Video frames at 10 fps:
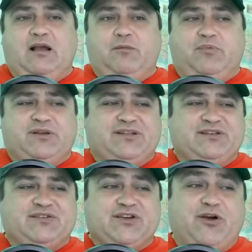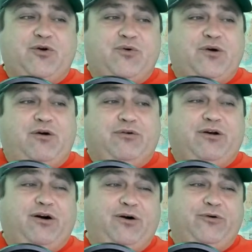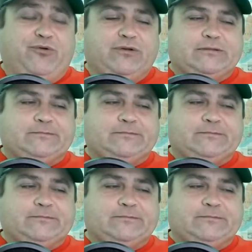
But this show, on a whole,